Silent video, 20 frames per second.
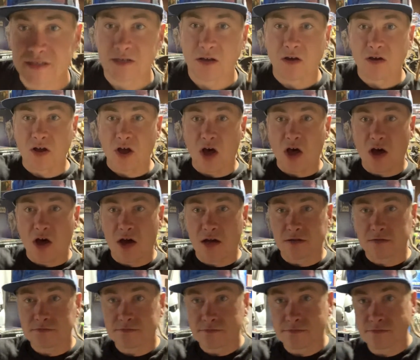all
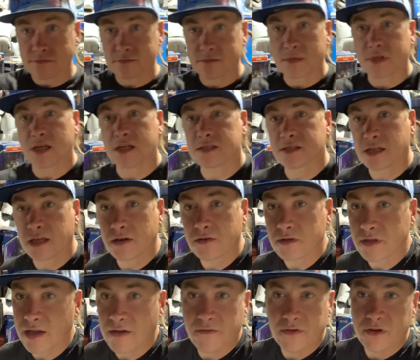gone. Disney will
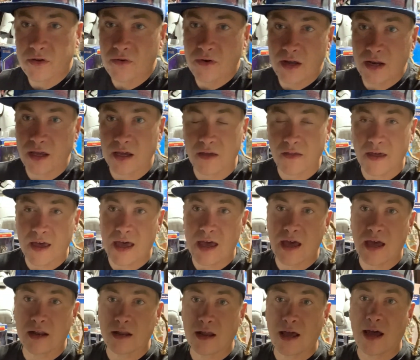never do any of
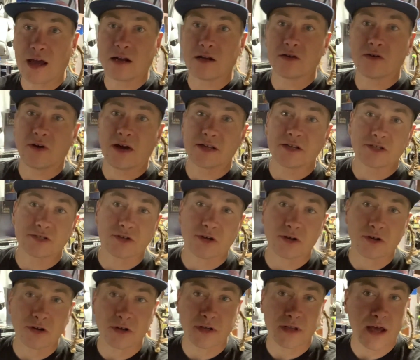that. I don't know. I just
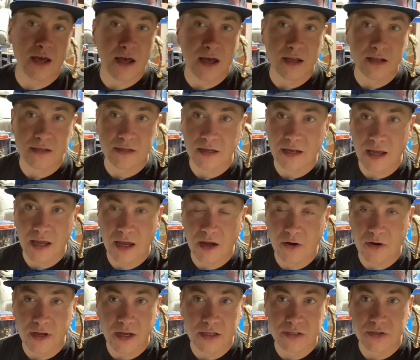heard today or
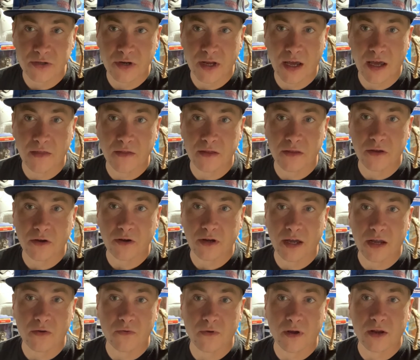yesterday that they're
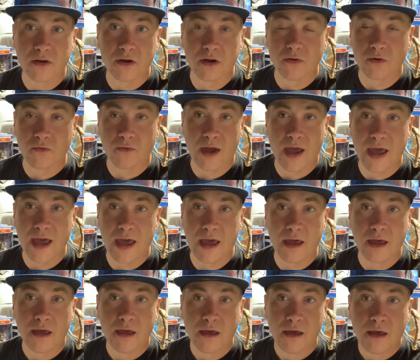getting rid of Rey.
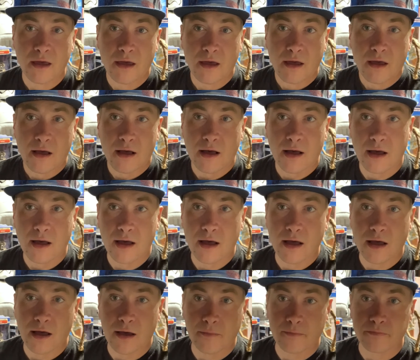
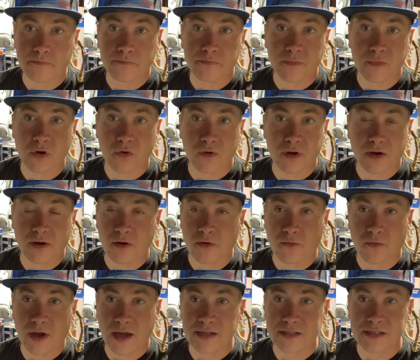They're
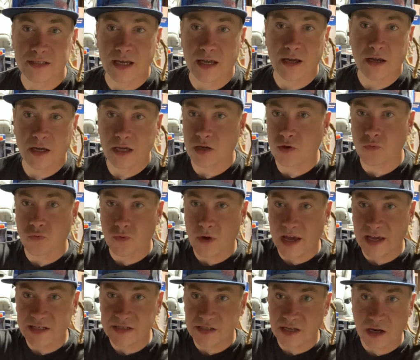
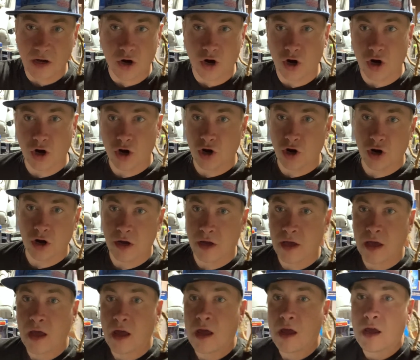erasing her.
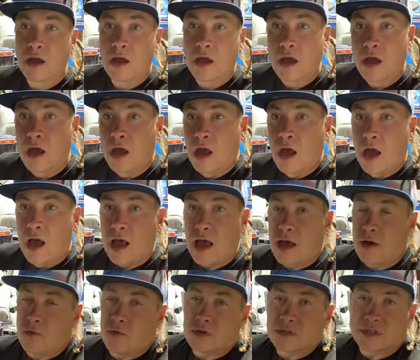
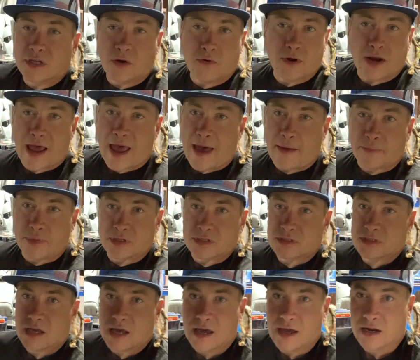We'll see what
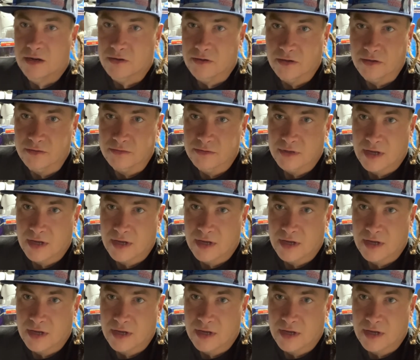happens. I don't know.